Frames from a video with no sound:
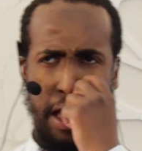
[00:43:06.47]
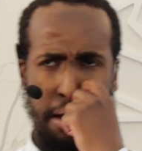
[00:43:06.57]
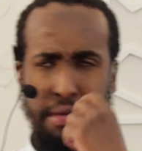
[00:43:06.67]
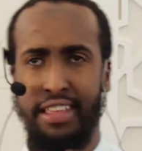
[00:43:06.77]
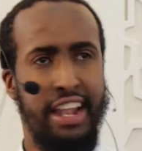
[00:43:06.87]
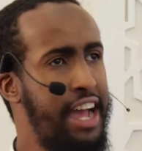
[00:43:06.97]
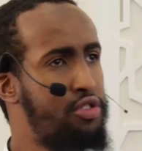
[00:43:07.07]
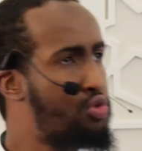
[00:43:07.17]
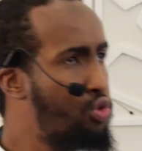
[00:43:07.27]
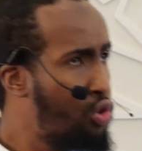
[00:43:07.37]
Ahmad said, I
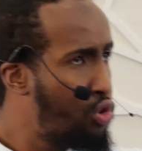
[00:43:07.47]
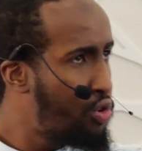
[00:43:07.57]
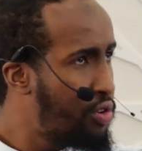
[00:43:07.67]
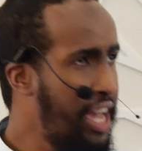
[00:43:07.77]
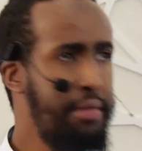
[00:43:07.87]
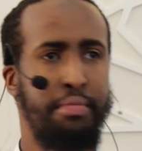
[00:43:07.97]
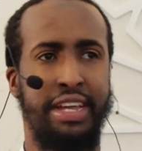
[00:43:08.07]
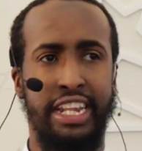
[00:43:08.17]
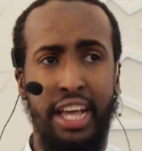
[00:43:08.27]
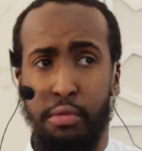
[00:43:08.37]
saw Yahya ibn
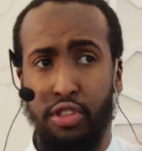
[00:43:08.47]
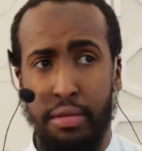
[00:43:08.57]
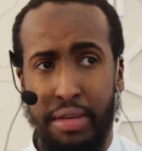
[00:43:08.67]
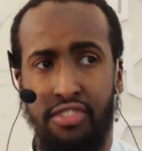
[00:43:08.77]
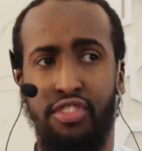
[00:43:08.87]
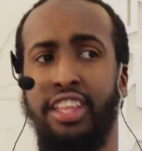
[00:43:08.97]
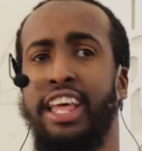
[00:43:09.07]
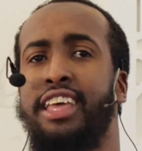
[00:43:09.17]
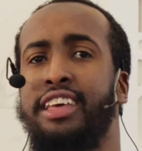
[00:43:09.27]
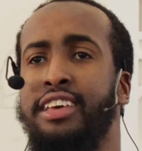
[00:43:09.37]
Ma'in coming to the masjid
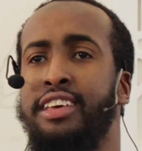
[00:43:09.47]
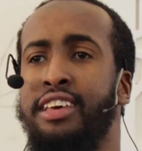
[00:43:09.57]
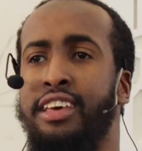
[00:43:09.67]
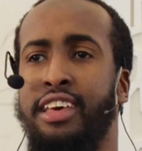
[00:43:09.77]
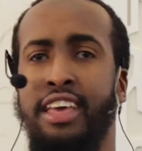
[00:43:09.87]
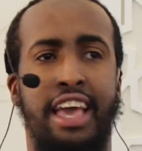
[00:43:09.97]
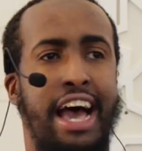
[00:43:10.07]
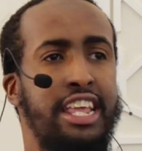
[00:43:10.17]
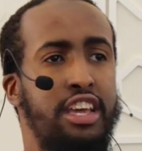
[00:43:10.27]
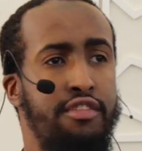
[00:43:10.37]
today,
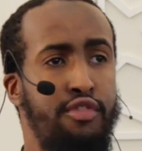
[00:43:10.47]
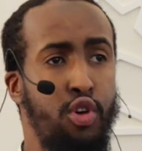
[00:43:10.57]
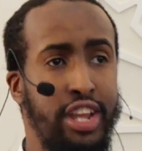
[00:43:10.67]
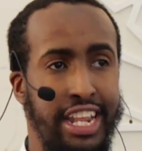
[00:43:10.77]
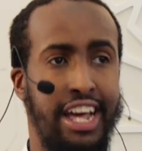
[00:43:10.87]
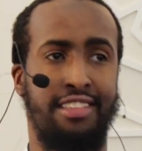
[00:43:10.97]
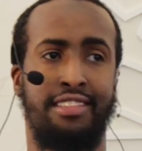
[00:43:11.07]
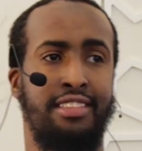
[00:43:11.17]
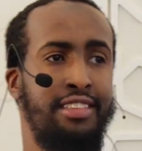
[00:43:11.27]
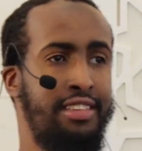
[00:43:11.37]
and he avoided
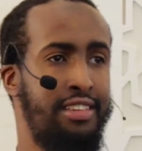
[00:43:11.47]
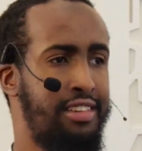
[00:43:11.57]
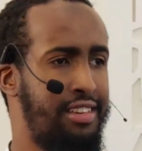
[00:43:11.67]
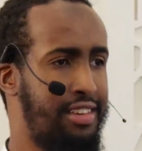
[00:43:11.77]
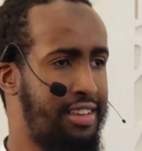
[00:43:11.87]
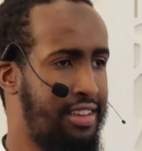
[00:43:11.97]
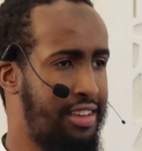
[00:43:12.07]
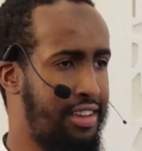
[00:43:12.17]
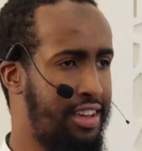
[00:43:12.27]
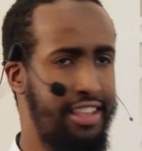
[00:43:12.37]
us.
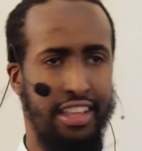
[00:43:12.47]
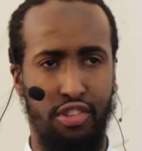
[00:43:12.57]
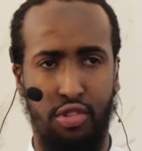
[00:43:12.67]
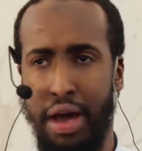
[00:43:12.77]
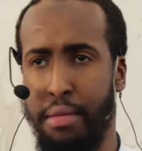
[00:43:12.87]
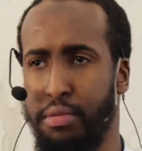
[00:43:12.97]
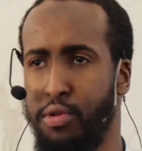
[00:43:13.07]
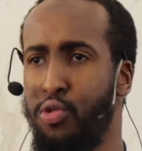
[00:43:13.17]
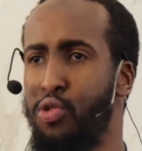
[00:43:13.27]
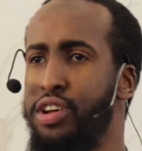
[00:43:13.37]
He said this to Muhammad
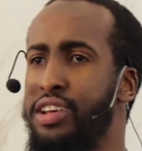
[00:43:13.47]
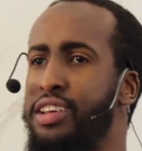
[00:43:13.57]
ibn Nuh.